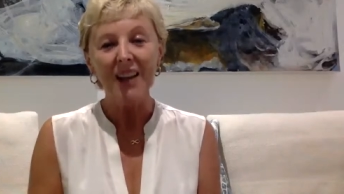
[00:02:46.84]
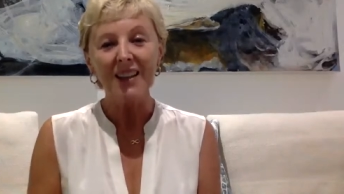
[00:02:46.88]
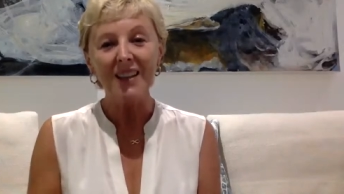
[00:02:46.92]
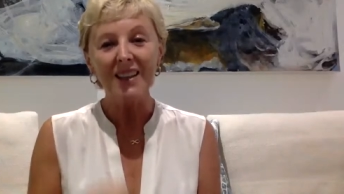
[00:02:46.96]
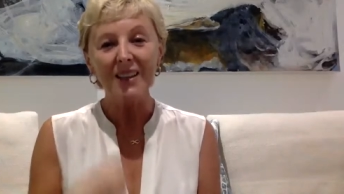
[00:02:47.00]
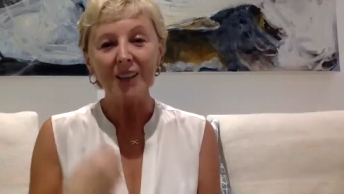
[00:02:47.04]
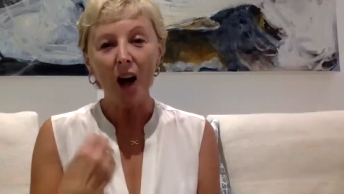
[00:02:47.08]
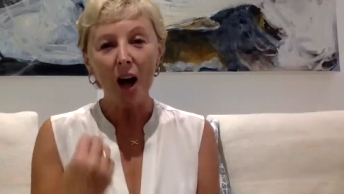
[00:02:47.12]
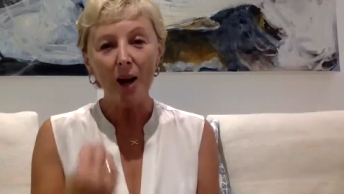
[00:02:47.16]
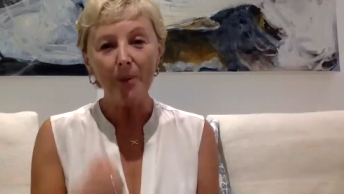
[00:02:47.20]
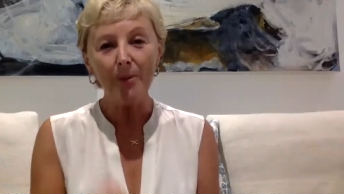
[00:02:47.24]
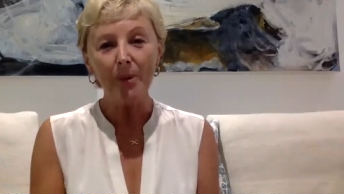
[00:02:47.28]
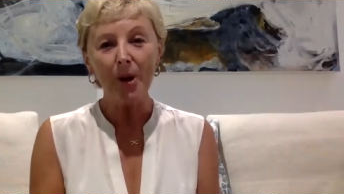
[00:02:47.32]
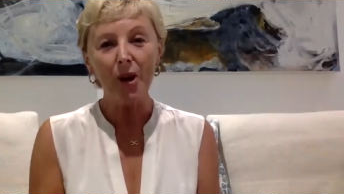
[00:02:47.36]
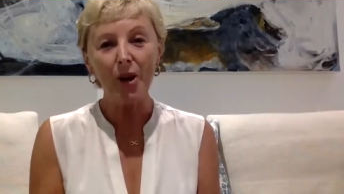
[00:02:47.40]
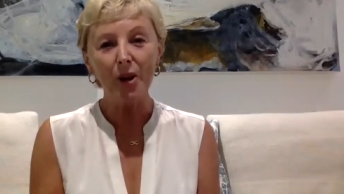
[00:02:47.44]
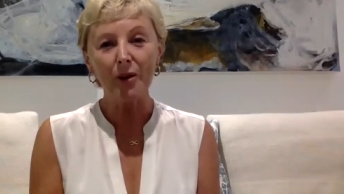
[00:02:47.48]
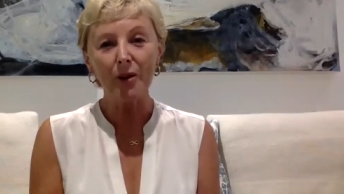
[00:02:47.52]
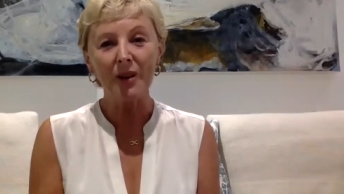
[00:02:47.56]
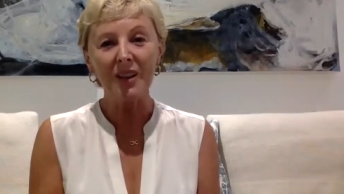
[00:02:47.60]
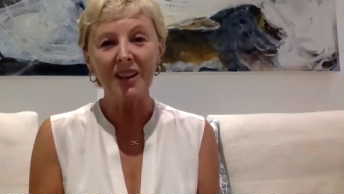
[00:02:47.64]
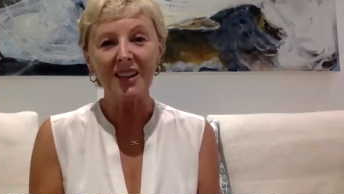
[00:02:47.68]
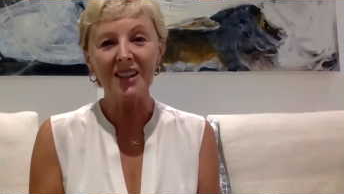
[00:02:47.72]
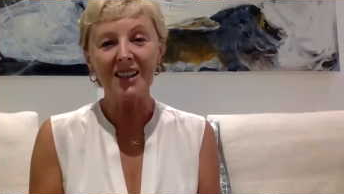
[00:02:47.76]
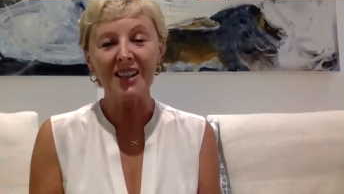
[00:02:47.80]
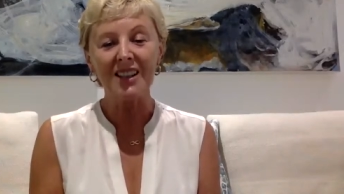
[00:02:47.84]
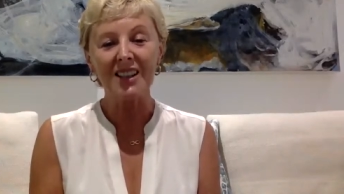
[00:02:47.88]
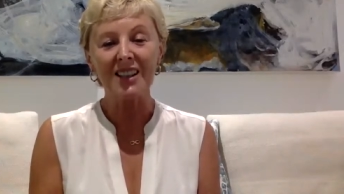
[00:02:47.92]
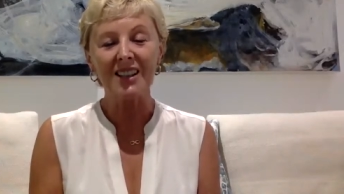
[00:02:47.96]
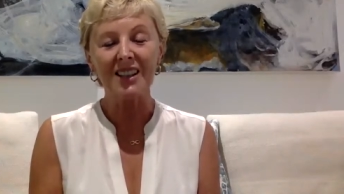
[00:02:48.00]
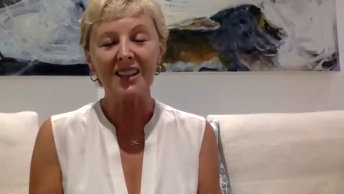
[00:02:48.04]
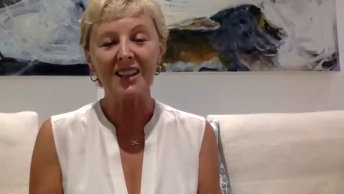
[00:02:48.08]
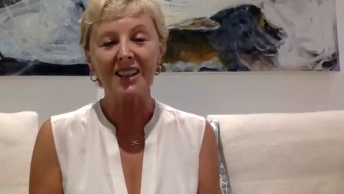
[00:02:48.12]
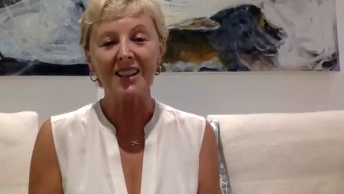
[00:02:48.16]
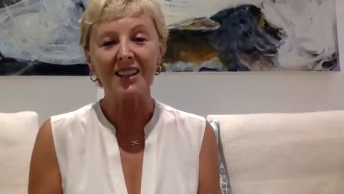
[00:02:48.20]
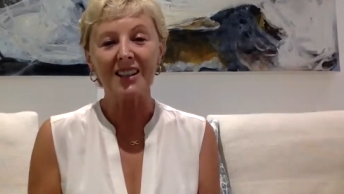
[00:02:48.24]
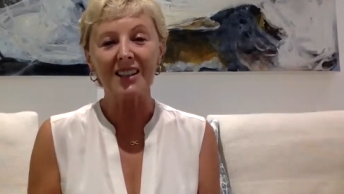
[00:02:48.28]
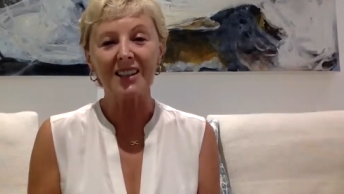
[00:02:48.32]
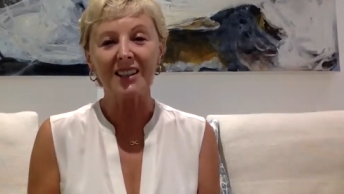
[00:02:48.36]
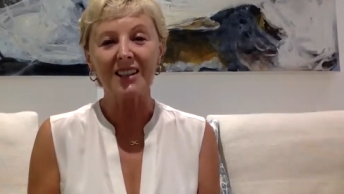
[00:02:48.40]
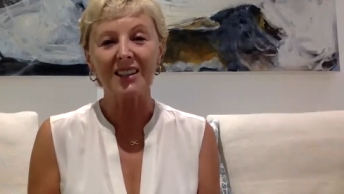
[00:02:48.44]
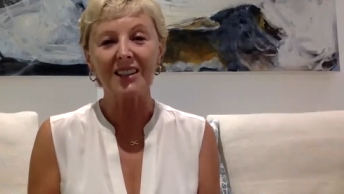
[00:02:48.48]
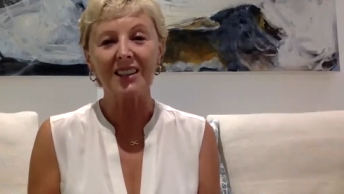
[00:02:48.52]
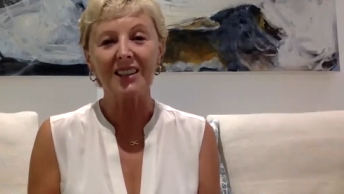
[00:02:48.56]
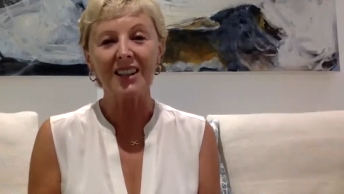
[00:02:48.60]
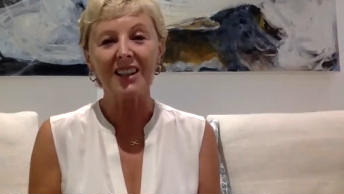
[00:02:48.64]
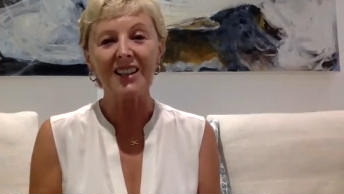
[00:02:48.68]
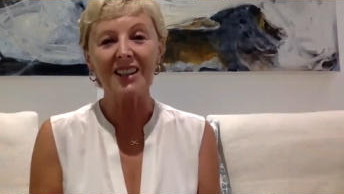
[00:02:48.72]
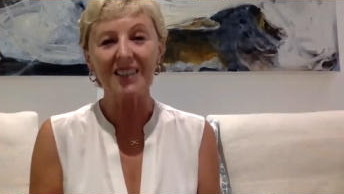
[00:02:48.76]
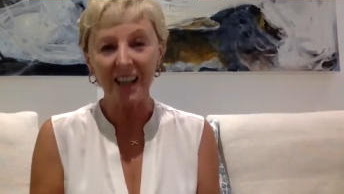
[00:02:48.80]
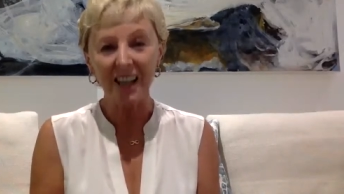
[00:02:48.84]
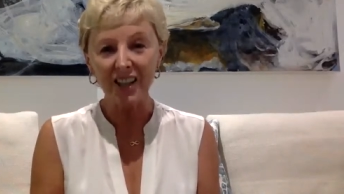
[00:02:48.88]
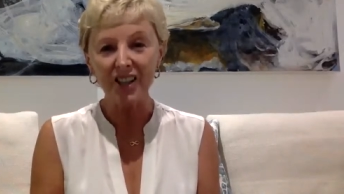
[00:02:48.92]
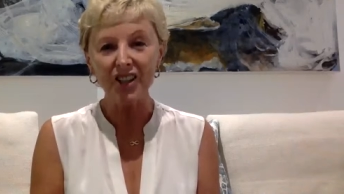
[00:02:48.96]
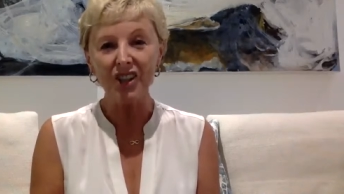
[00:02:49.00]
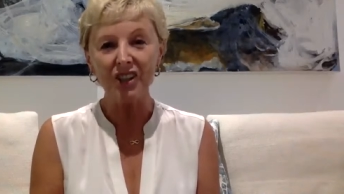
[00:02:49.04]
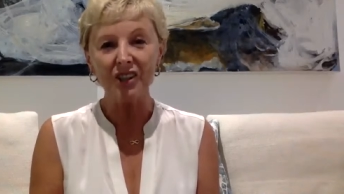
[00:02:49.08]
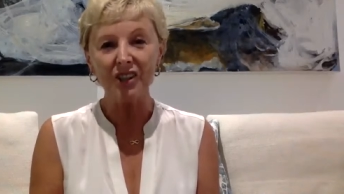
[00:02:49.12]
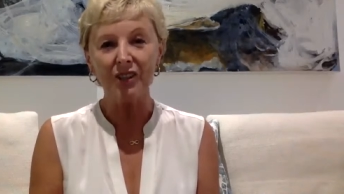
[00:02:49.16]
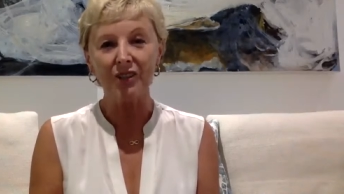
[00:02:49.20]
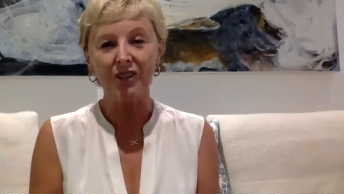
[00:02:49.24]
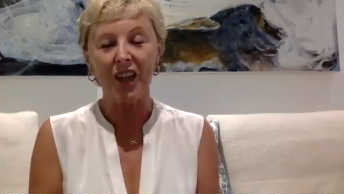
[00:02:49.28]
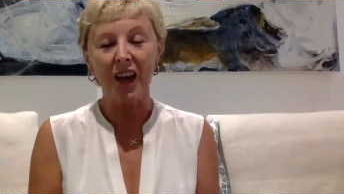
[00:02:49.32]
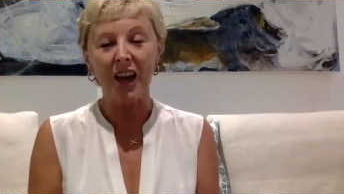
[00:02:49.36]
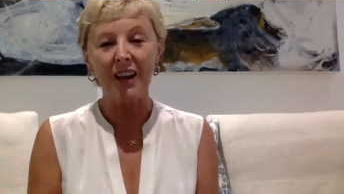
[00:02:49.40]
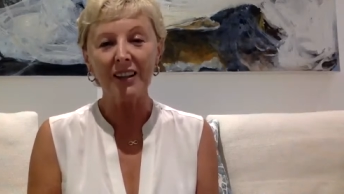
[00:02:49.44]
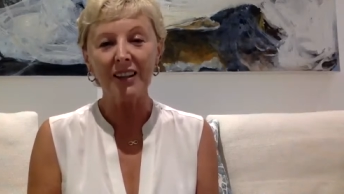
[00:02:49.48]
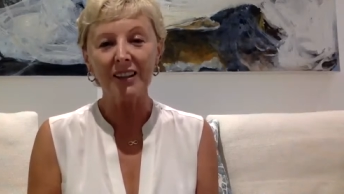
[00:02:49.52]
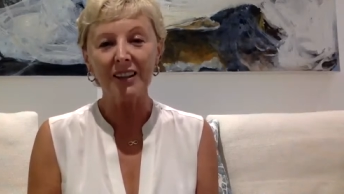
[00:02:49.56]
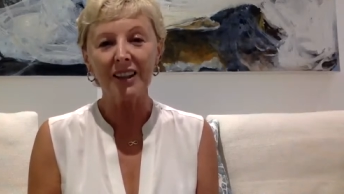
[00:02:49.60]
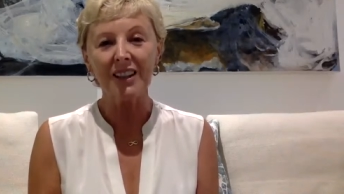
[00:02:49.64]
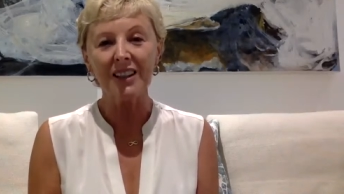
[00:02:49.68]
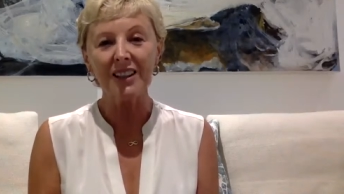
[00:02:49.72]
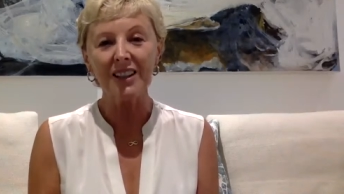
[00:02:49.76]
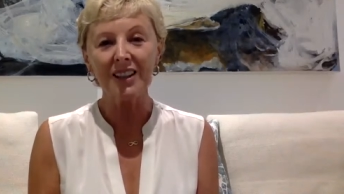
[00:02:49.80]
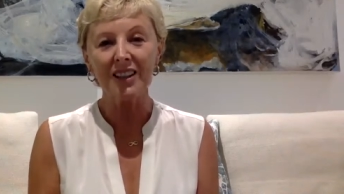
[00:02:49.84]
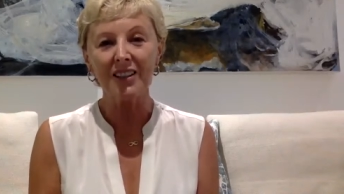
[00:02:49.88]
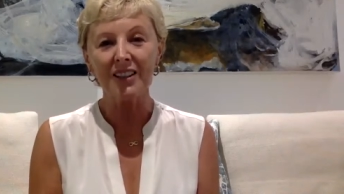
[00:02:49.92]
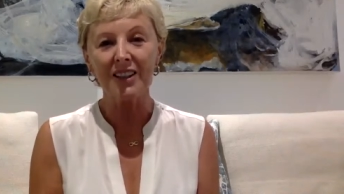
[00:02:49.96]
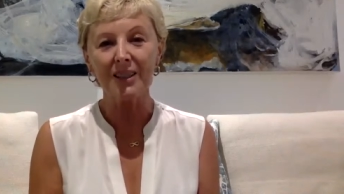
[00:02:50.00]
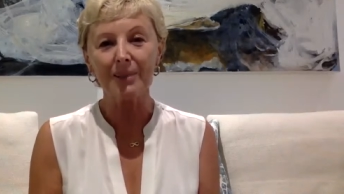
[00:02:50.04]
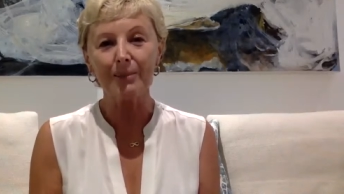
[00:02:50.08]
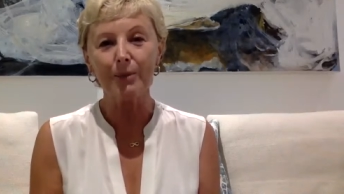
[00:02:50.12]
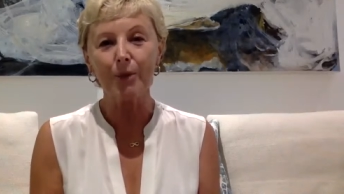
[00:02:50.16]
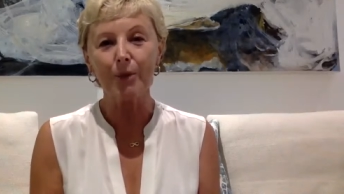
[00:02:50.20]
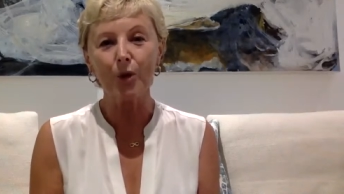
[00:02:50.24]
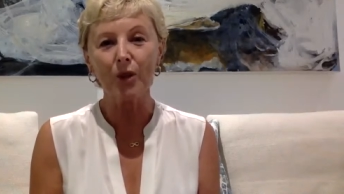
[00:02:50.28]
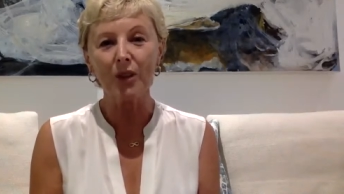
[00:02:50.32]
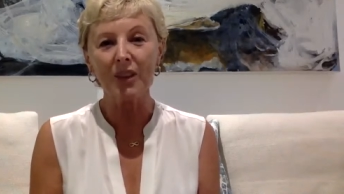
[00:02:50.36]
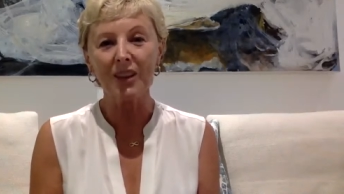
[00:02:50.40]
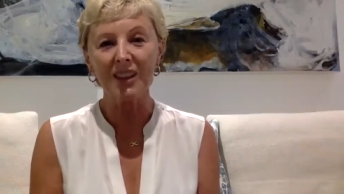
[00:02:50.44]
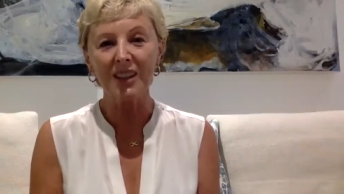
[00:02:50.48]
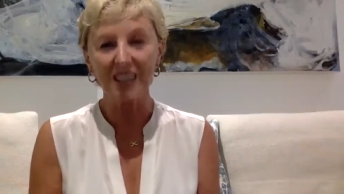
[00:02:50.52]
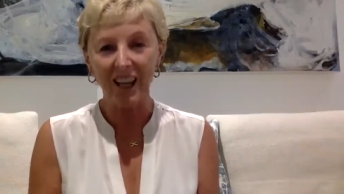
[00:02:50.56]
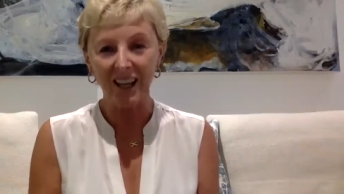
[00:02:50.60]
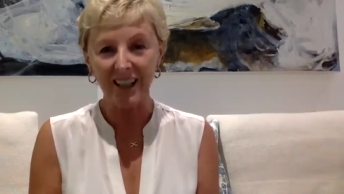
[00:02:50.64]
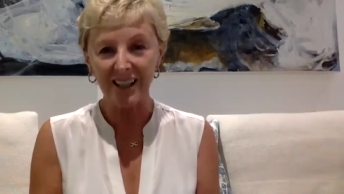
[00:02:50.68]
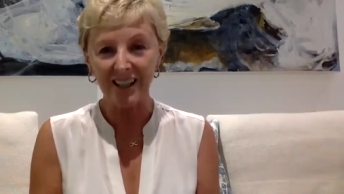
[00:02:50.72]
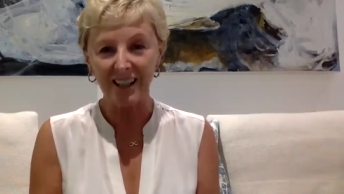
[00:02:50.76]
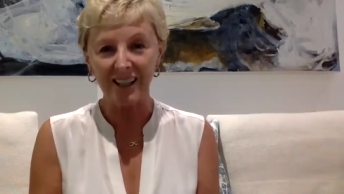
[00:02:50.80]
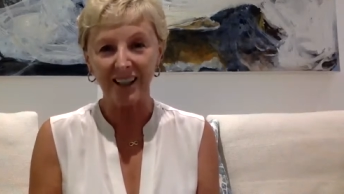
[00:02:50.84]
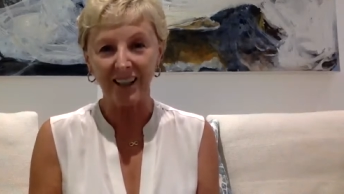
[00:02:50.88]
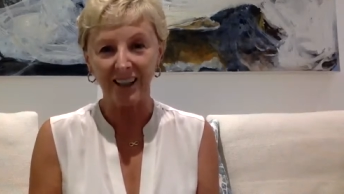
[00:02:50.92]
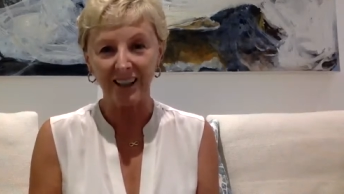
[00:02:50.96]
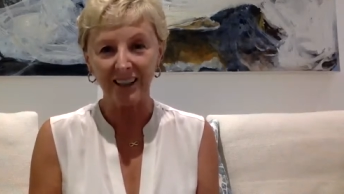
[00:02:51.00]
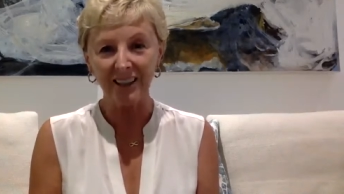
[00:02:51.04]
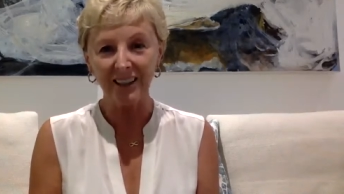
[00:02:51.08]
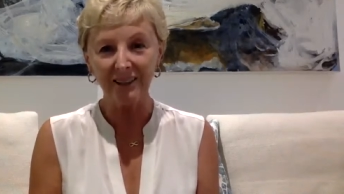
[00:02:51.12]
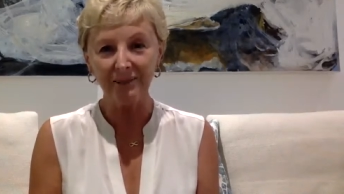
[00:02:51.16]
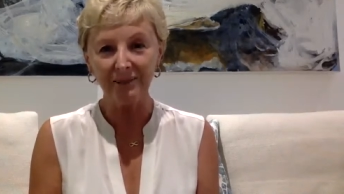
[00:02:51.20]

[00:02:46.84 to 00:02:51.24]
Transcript: SIBO is just an extension of that into the small intestine,